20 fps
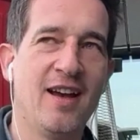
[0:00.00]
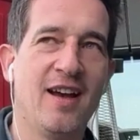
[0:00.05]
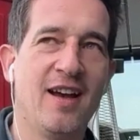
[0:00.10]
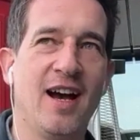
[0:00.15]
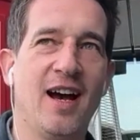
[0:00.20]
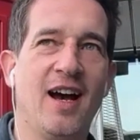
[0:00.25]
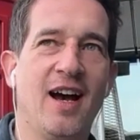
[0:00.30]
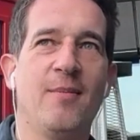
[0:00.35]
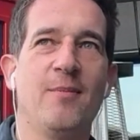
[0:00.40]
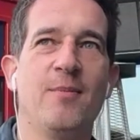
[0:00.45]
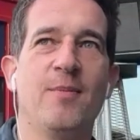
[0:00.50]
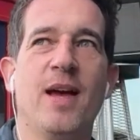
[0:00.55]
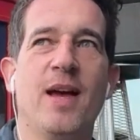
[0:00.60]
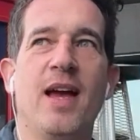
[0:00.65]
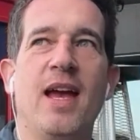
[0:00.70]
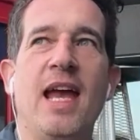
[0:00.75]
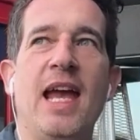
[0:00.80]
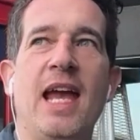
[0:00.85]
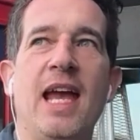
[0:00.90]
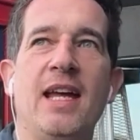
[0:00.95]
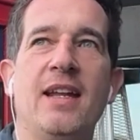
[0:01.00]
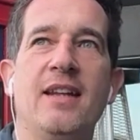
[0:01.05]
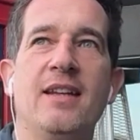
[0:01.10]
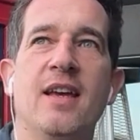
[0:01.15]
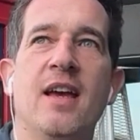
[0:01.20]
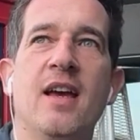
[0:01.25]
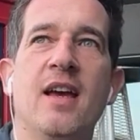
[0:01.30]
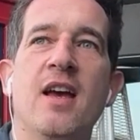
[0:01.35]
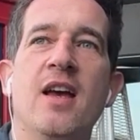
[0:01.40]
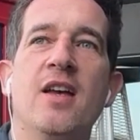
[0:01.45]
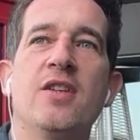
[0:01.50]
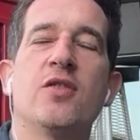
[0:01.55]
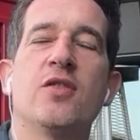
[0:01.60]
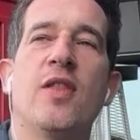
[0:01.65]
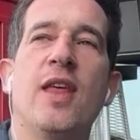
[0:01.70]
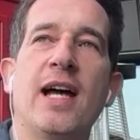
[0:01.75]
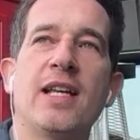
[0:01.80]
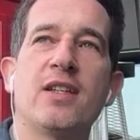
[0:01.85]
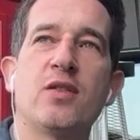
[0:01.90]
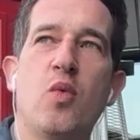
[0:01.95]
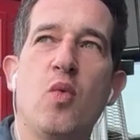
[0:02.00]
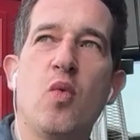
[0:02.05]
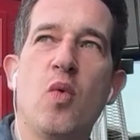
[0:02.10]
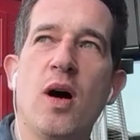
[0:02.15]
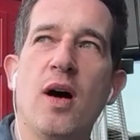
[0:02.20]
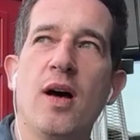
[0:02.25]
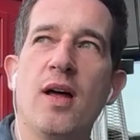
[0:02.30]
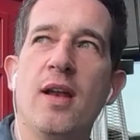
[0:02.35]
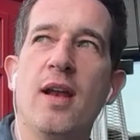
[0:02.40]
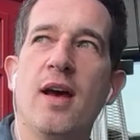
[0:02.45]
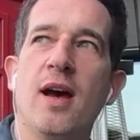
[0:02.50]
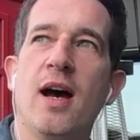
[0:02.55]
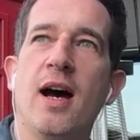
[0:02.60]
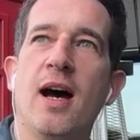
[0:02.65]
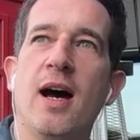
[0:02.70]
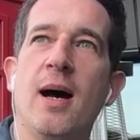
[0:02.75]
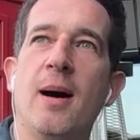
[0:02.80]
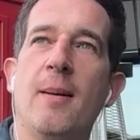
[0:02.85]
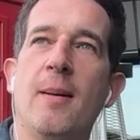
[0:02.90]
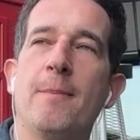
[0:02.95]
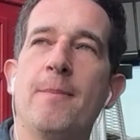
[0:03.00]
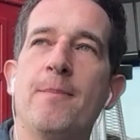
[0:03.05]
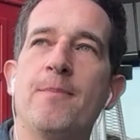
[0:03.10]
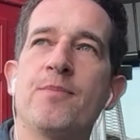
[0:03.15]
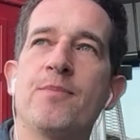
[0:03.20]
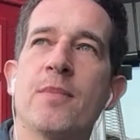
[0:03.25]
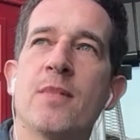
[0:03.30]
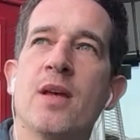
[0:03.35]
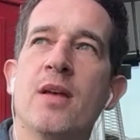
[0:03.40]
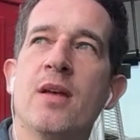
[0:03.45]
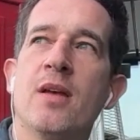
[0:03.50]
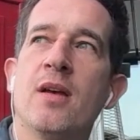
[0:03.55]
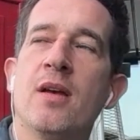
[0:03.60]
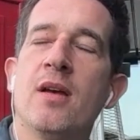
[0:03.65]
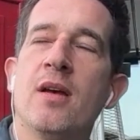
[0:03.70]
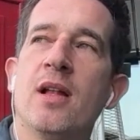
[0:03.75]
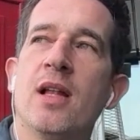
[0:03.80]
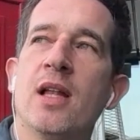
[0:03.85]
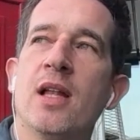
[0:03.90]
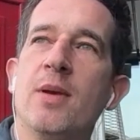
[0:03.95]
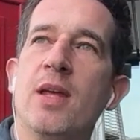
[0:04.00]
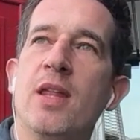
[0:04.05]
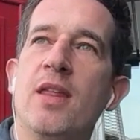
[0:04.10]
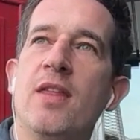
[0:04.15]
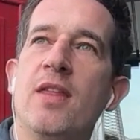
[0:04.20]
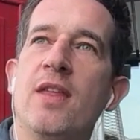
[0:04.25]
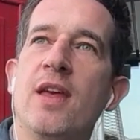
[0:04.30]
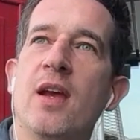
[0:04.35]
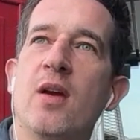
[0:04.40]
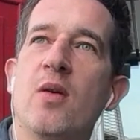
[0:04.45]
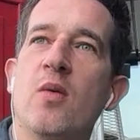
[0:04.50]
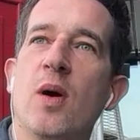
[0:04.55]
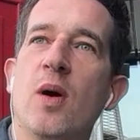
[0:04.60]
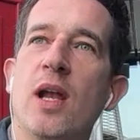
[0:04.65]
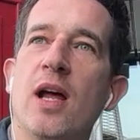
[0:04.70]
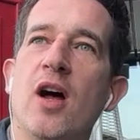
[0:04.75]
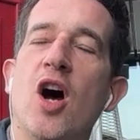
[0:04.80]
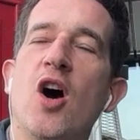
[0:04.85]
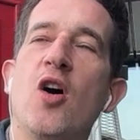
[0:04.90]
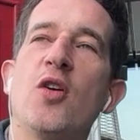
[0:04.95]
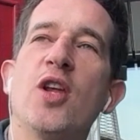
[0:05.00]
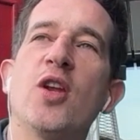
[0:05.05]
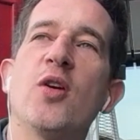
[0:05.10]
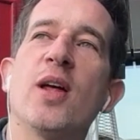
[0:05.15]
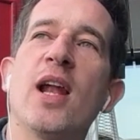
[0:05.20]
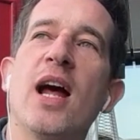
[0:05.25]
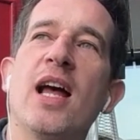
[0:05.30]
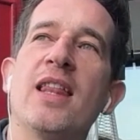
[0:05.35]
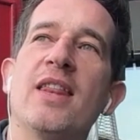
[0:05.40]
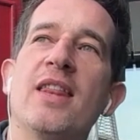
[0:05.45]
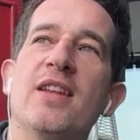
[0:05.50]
And so that's one. Let me think what. Oh, you know what?